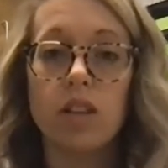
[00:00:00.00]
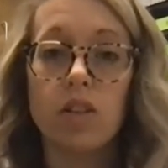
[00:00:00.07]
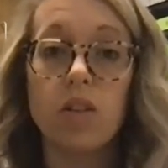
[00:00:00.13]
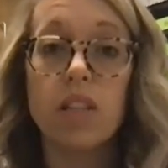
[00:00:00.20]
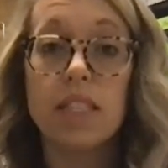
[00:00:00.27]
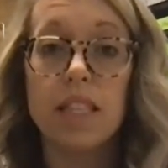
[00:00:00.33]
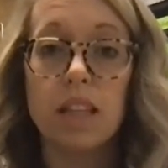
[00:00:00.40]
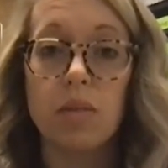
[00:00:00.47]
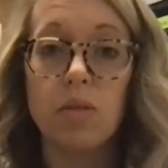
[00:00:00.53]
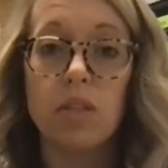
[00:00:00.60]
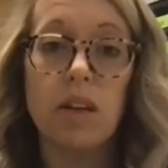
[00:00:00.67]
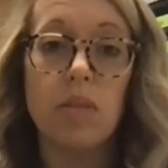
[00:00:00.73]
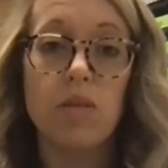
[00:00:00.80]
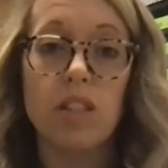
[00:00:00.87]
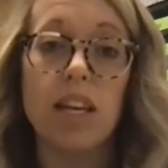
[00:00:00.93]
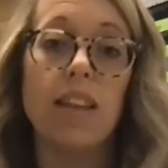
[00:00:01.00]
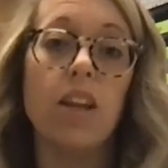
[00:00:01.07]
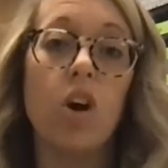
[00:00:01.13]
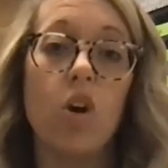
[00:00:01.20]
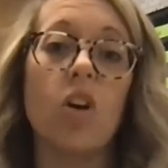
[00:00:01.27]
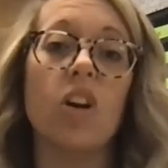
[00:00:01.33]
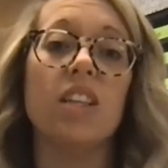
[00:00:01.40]
the syllables that we're saying the
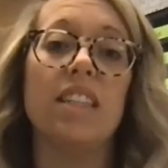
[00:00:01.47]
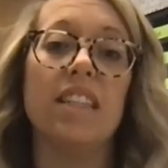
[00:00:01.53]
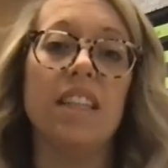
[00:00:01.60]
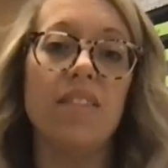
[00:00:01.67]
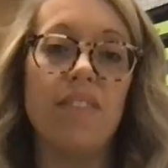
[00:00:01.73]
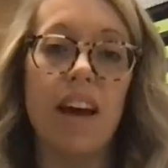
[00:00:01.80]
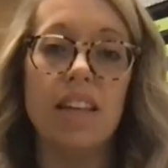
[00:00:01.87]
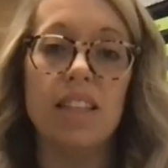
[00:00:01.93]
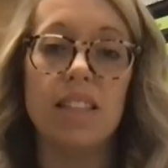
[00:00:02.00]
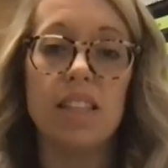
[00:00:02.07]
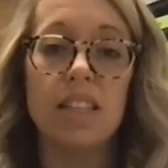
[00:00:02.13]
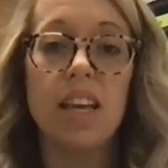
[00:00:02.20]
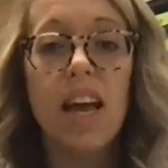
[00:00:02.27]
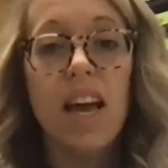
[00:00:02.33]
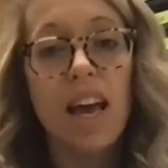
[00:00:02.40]
hardest and the fastest.